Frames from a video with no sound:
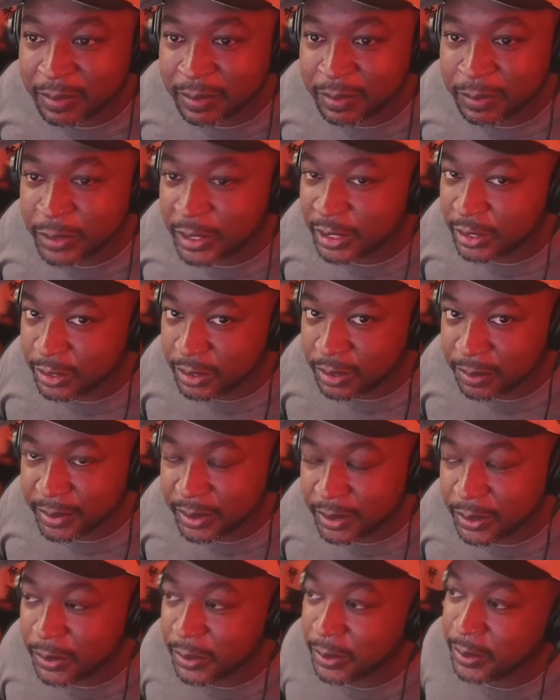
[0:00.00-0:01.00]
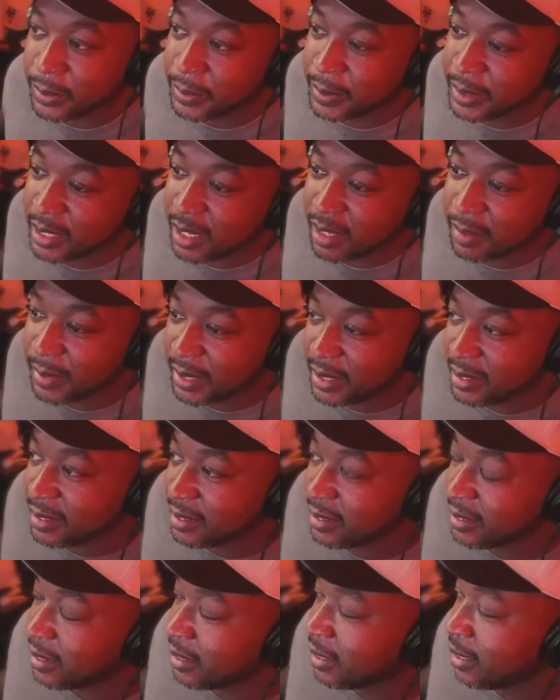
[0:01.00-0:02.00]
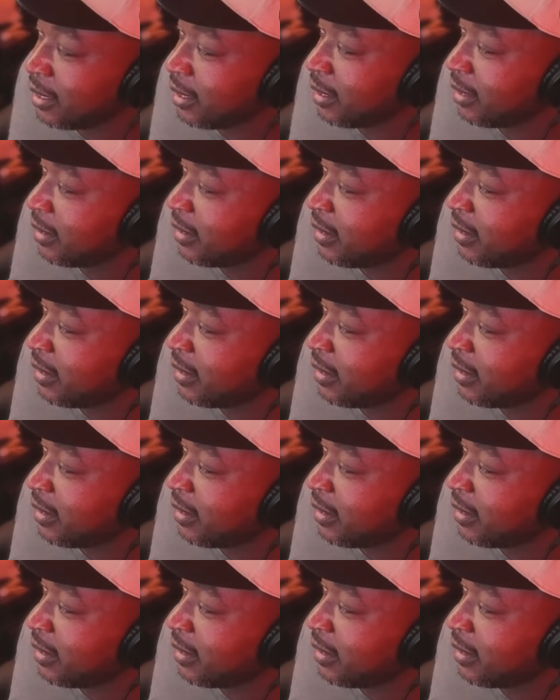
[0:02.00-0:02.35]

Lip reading: We're super cool. We talk bases a lot.